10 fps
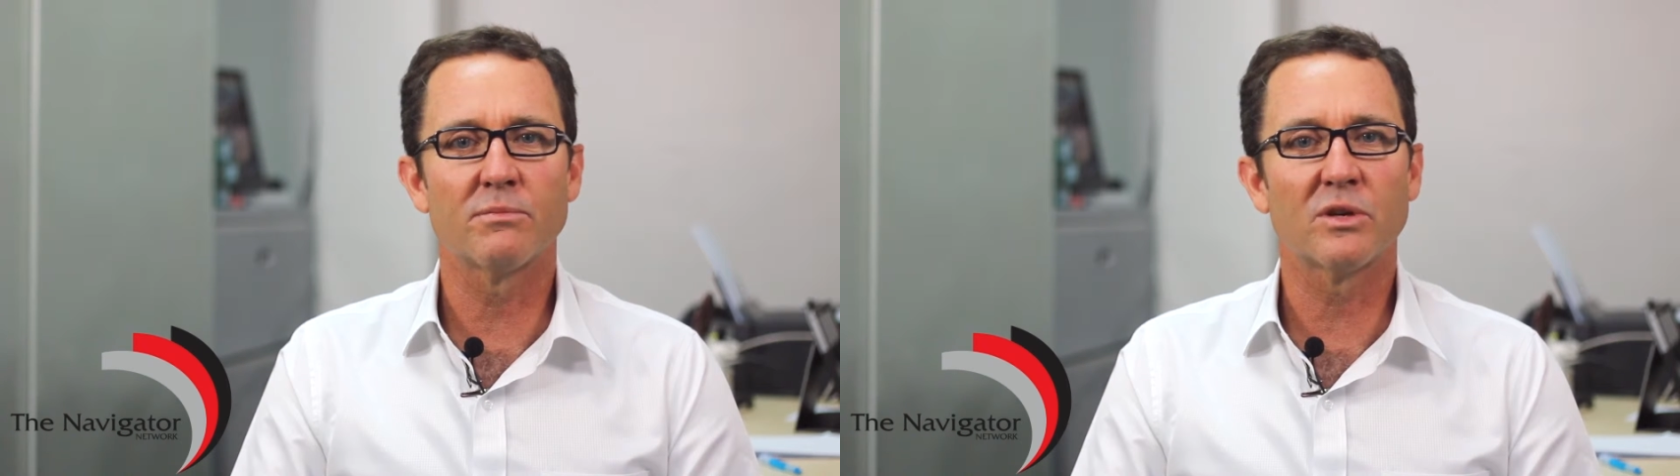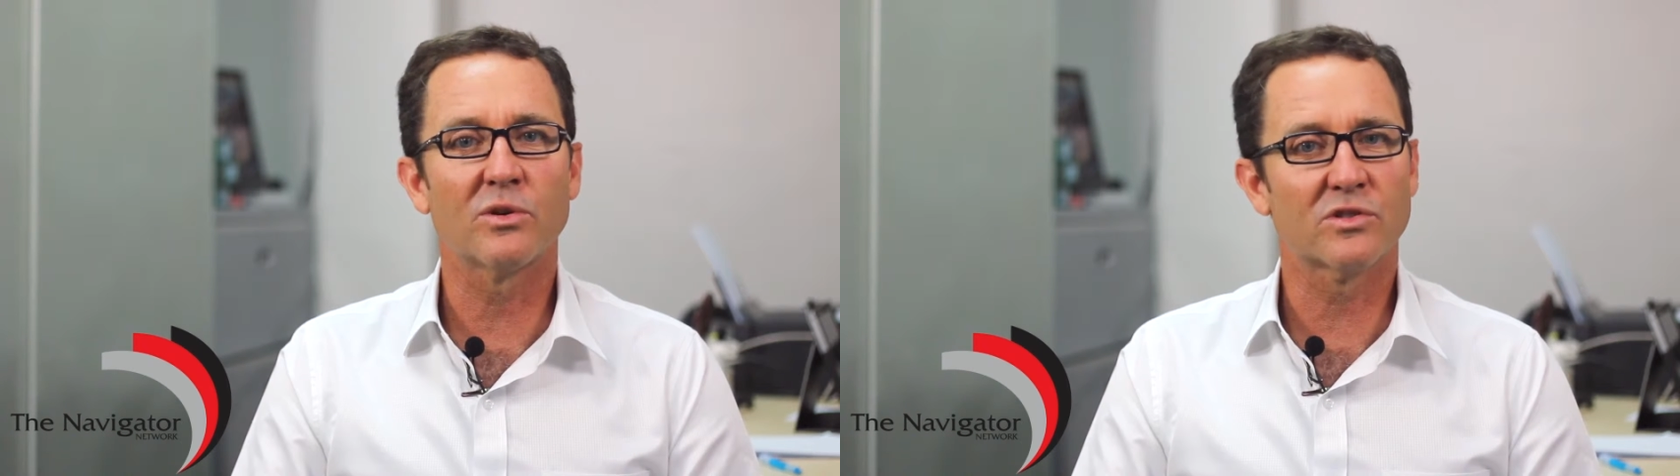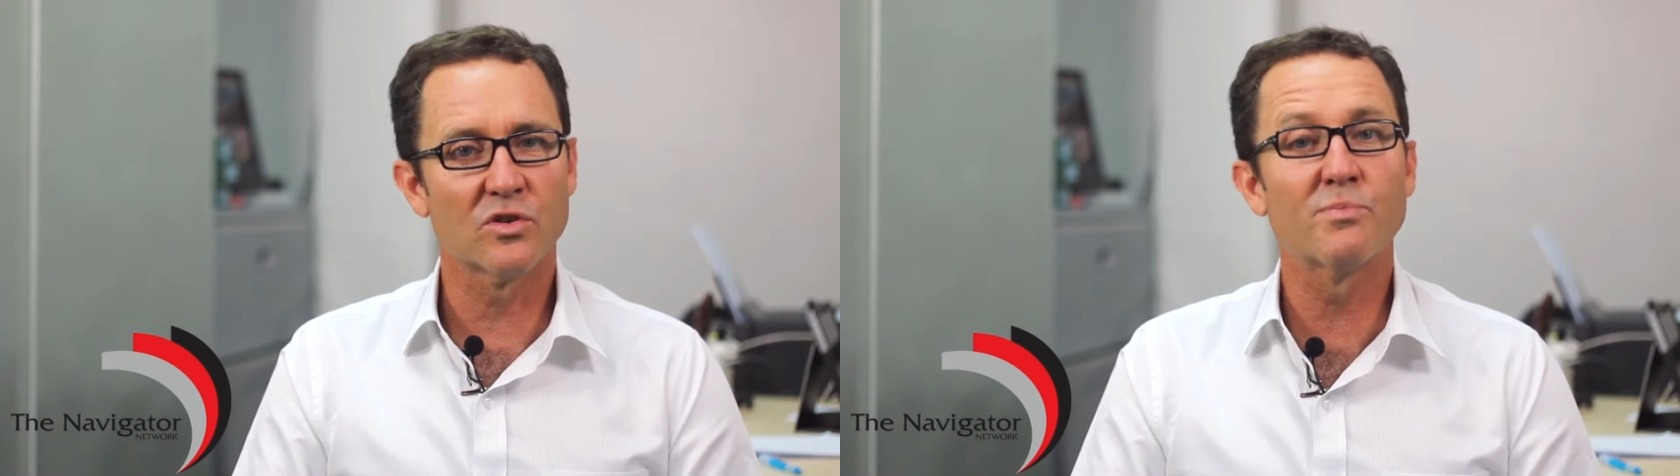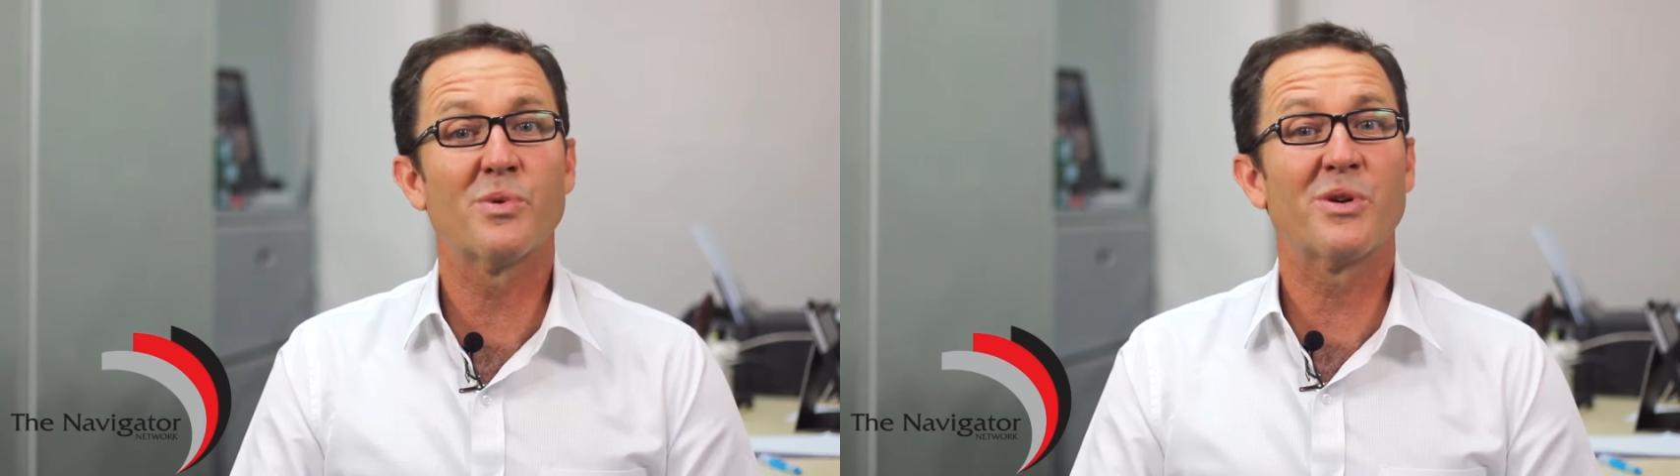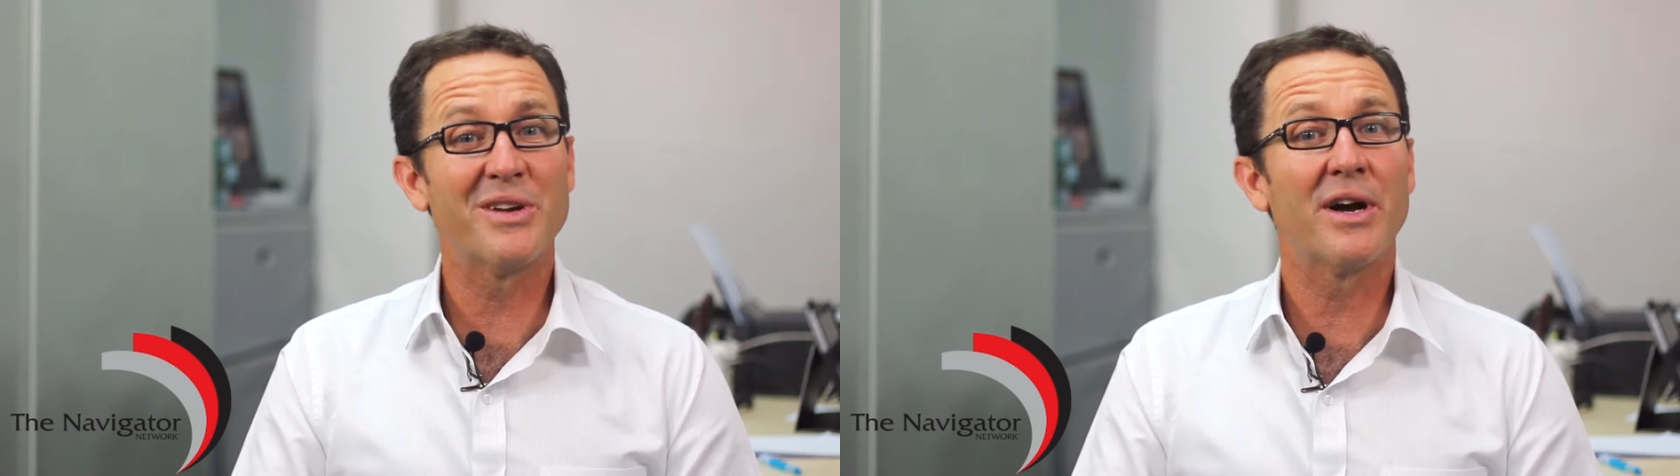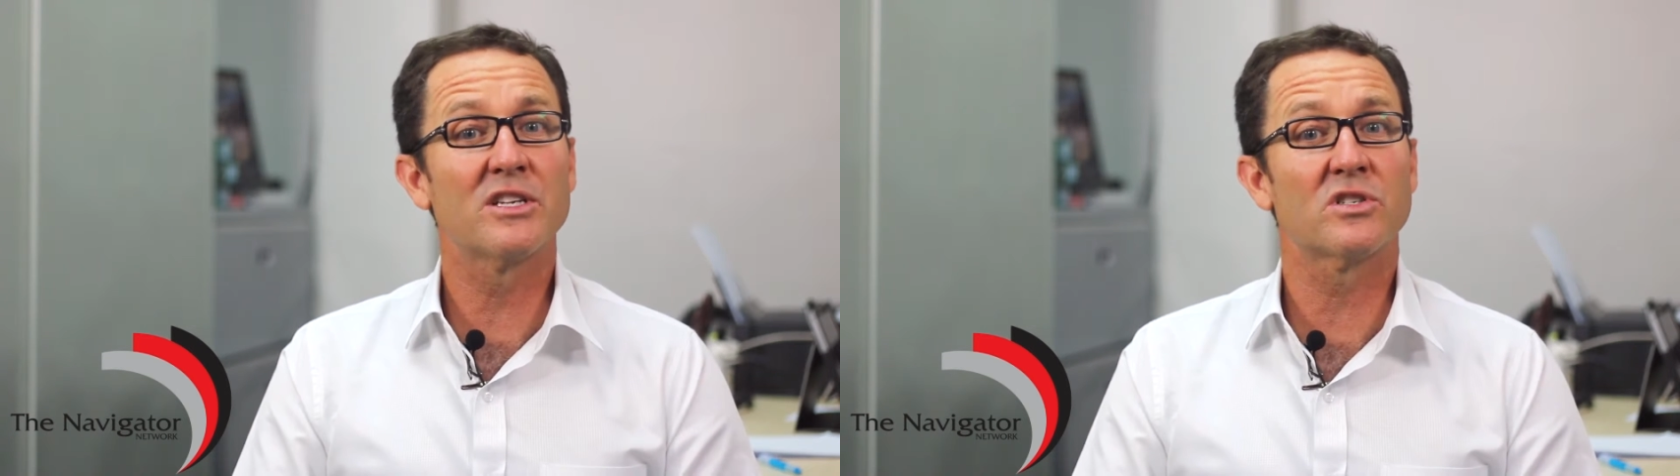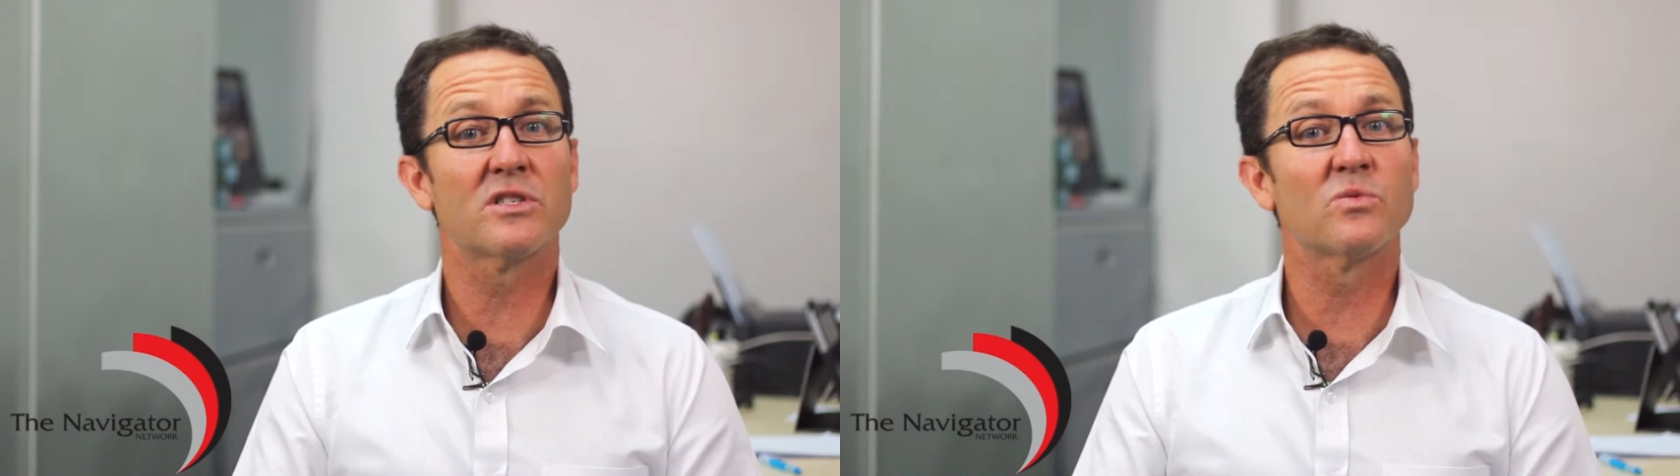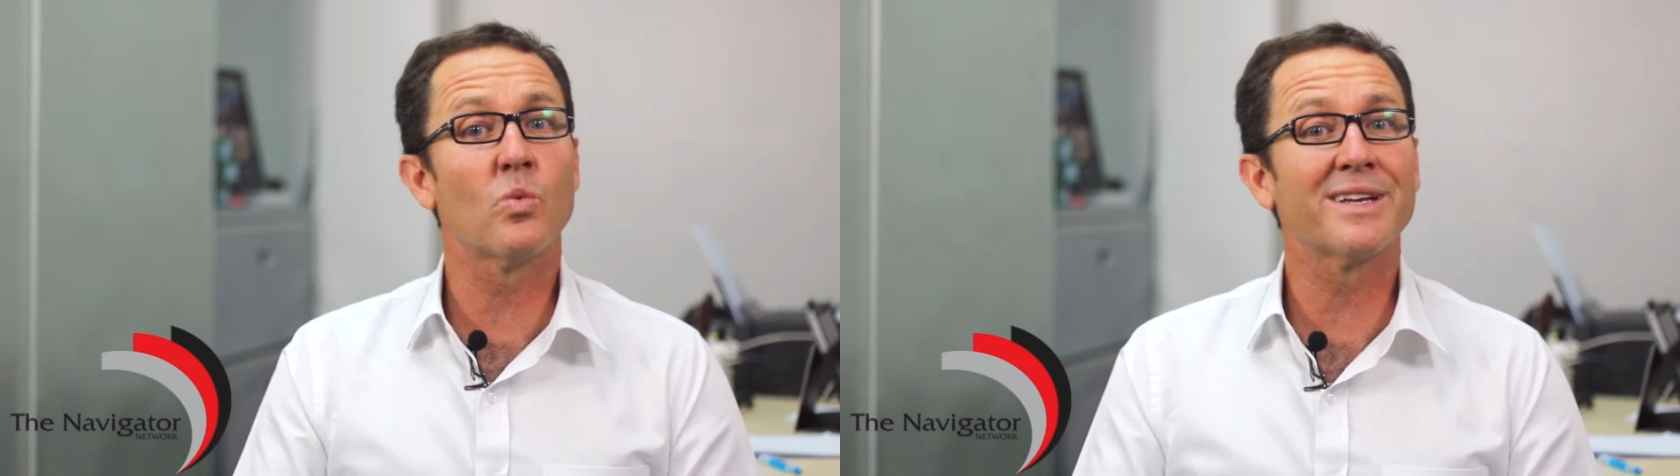because superannuation
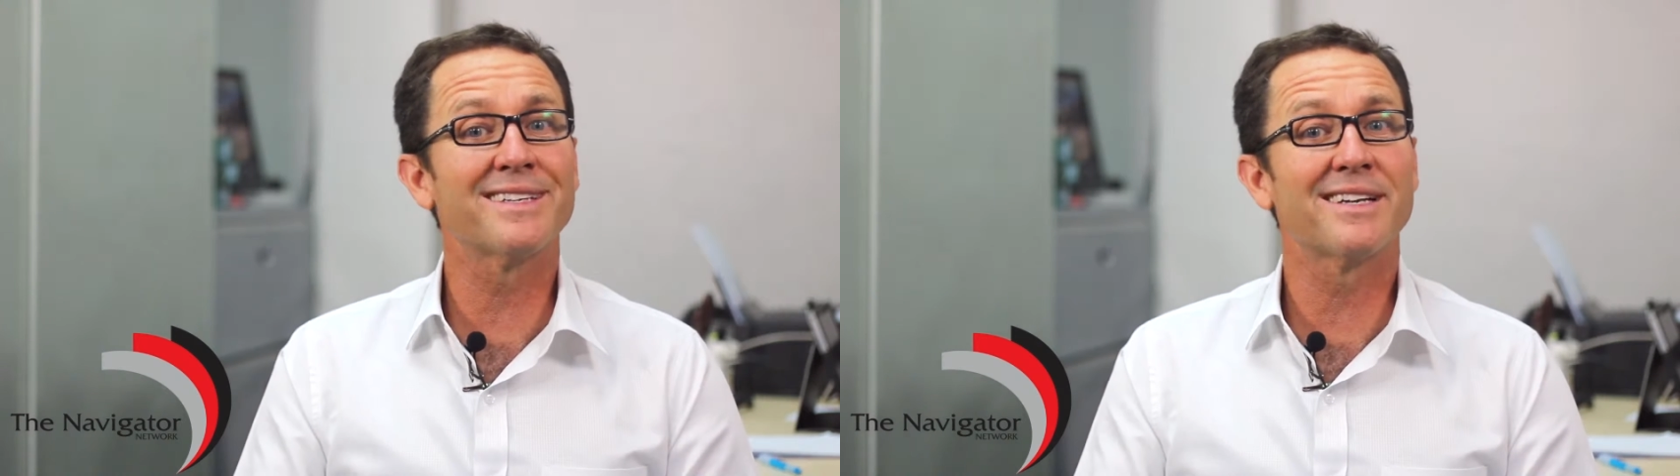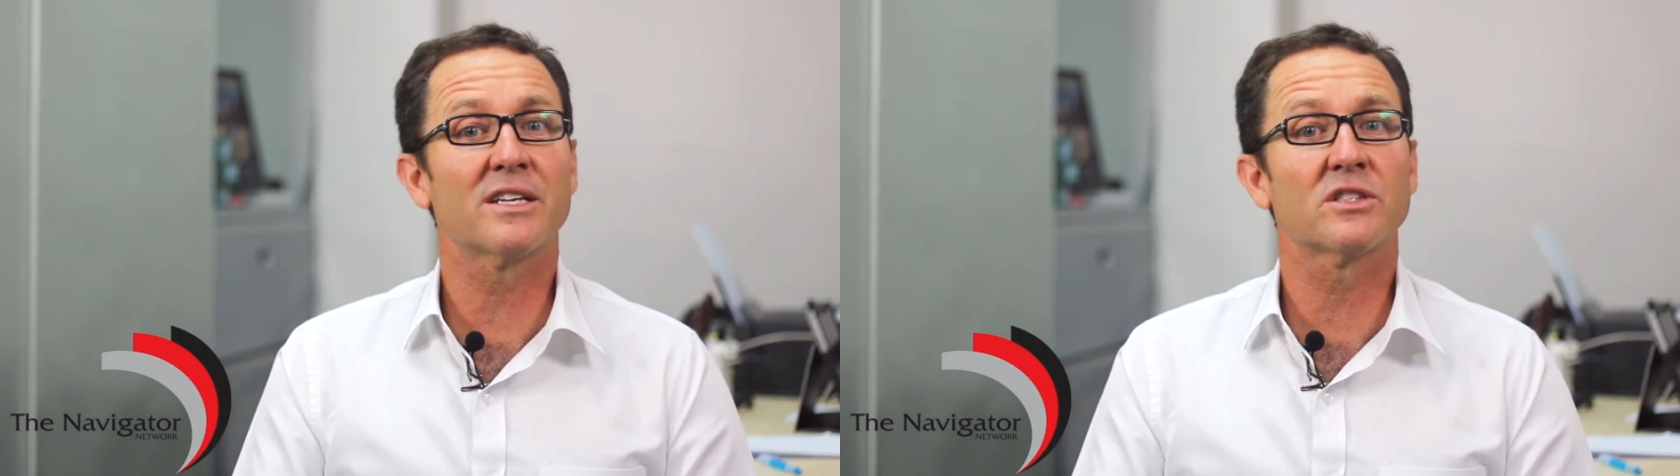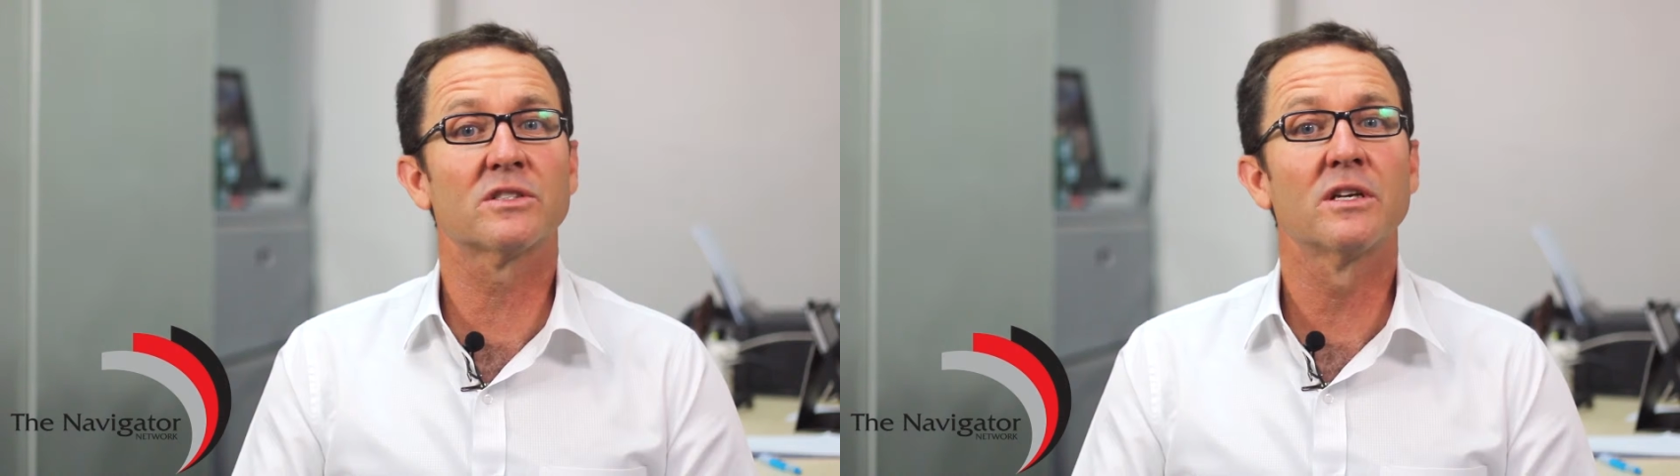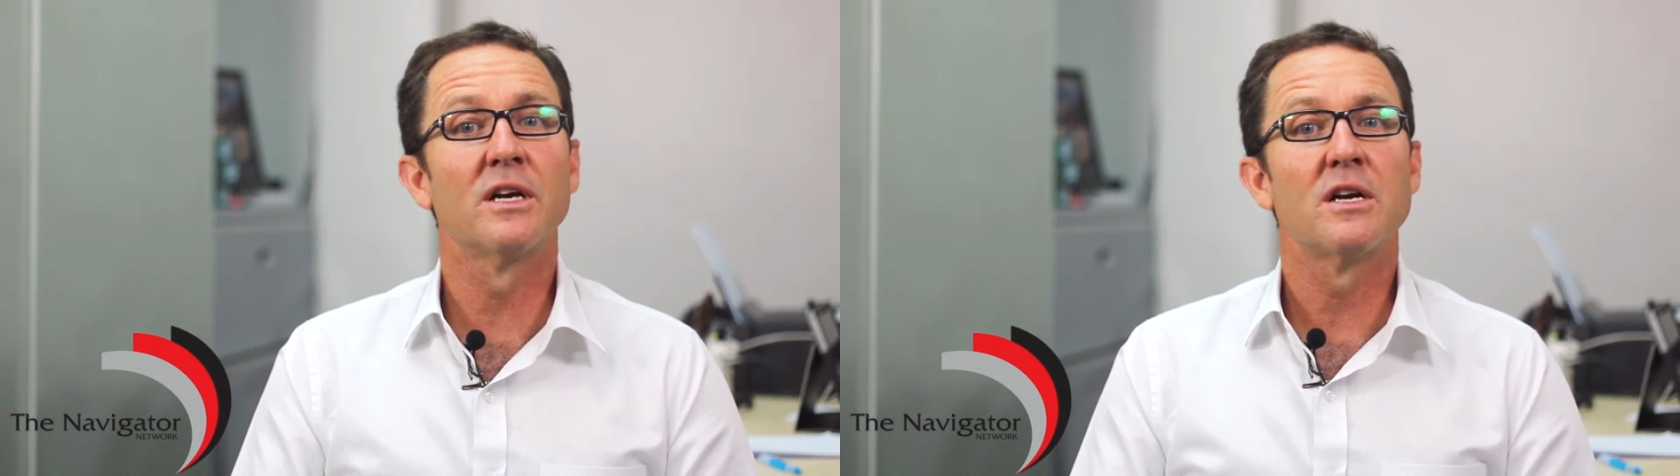is one deduction